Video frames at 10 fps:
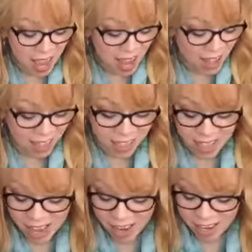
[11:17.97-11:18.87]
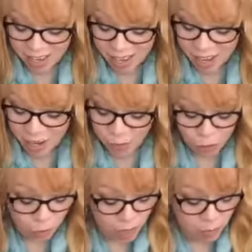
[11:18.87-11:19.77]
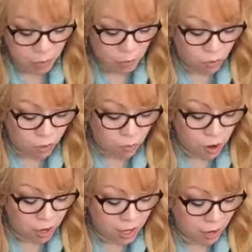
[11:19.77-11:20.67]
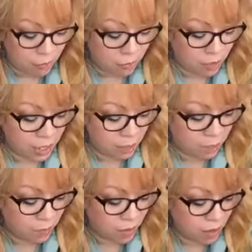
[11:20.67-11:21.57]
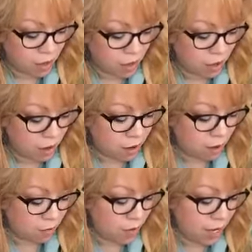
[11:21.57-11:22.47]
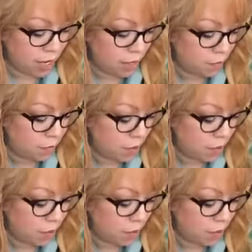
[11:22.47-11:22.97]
and then you'll be able to pull it apart carefully. Alrighty.